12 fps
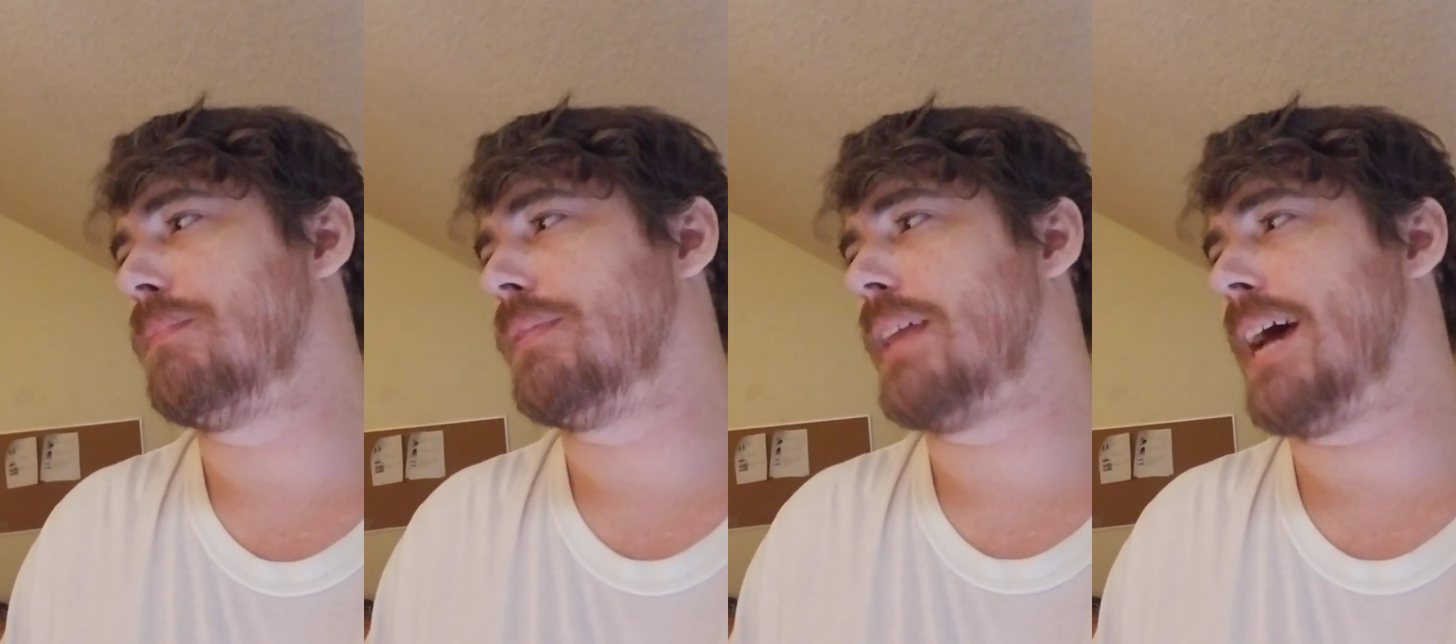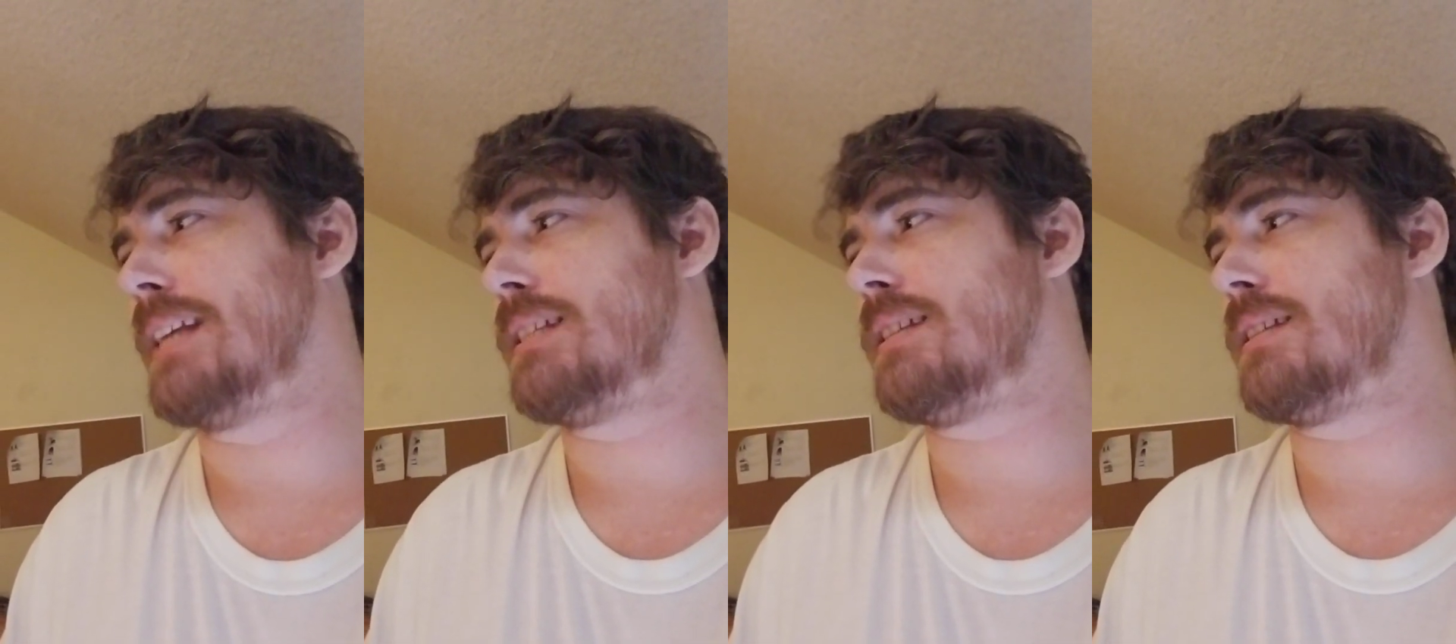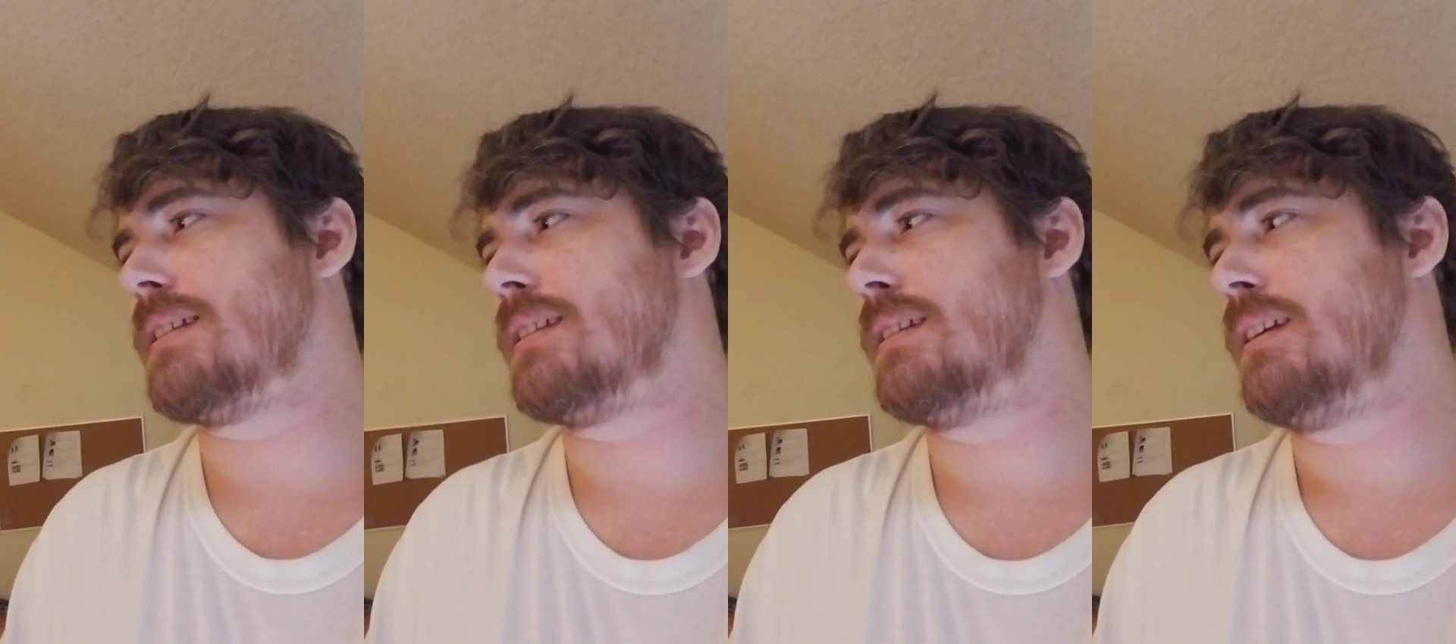
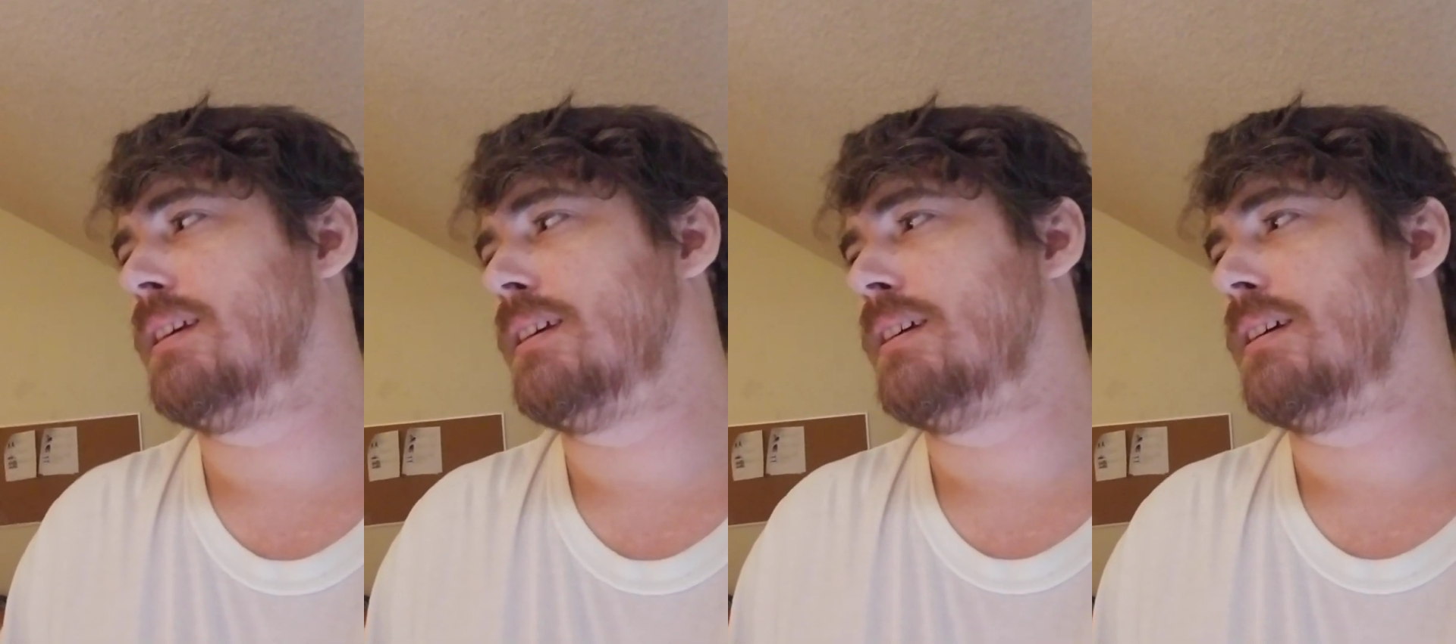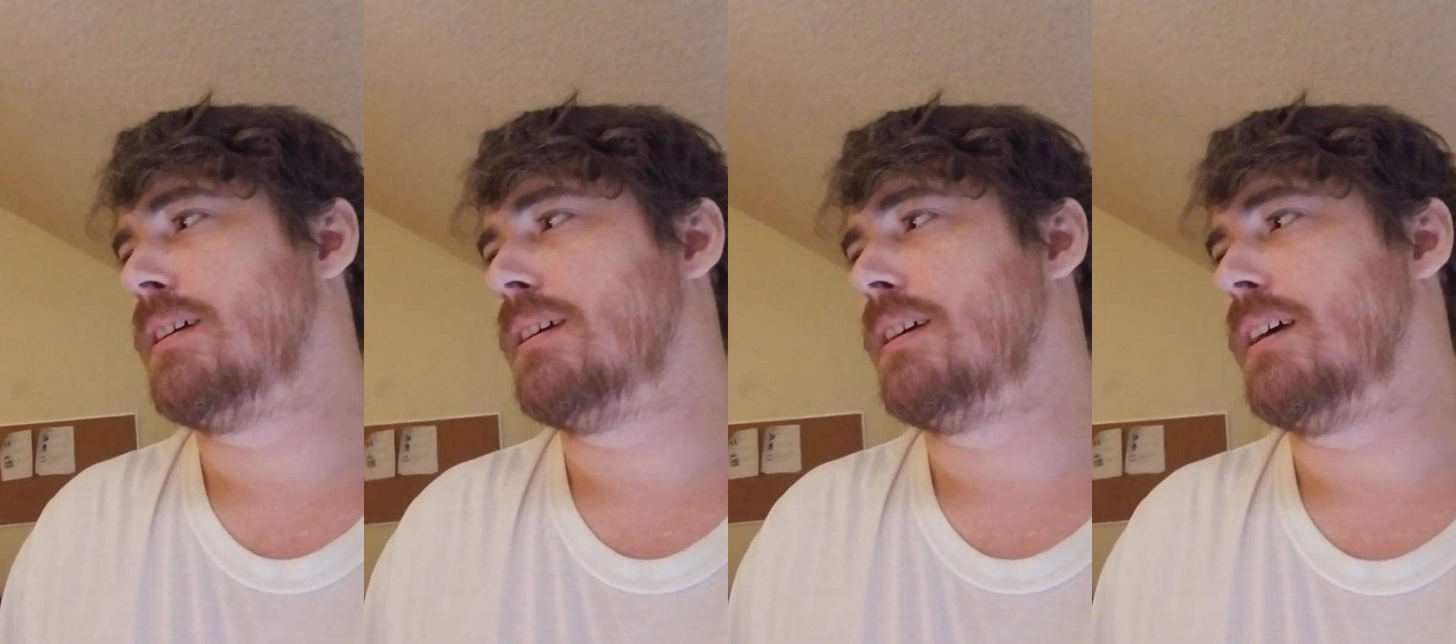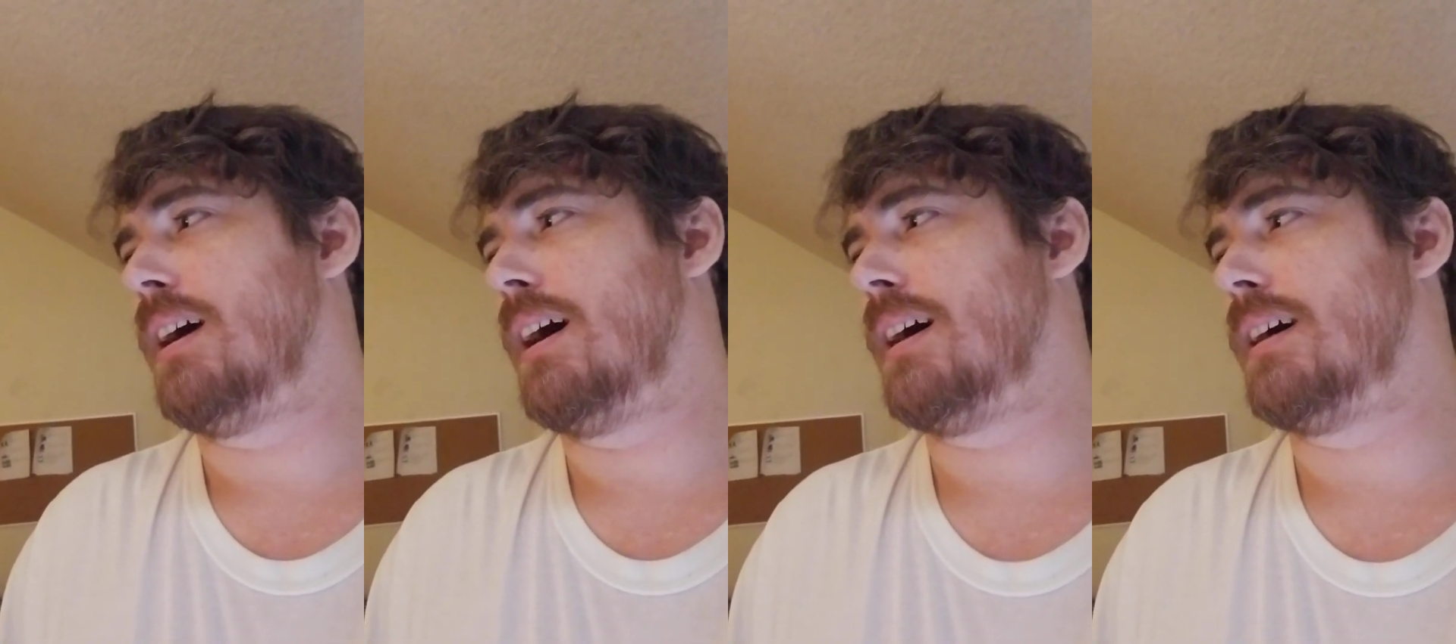that's
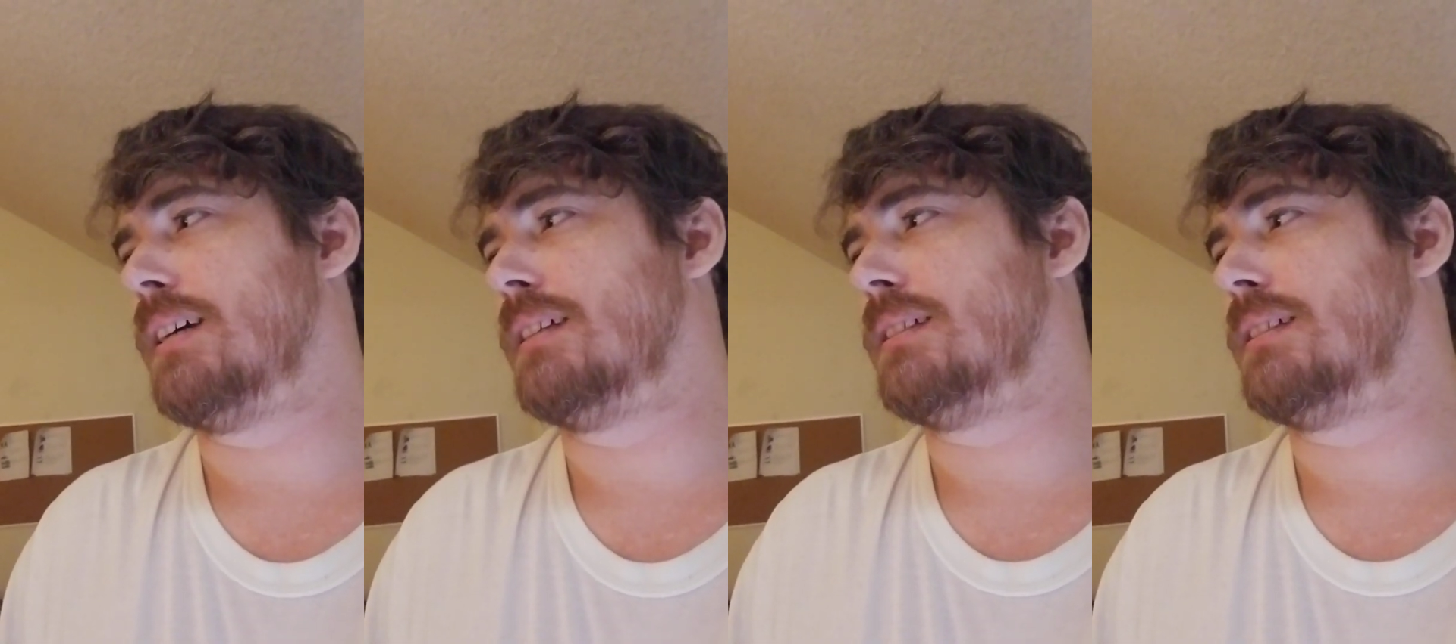uh,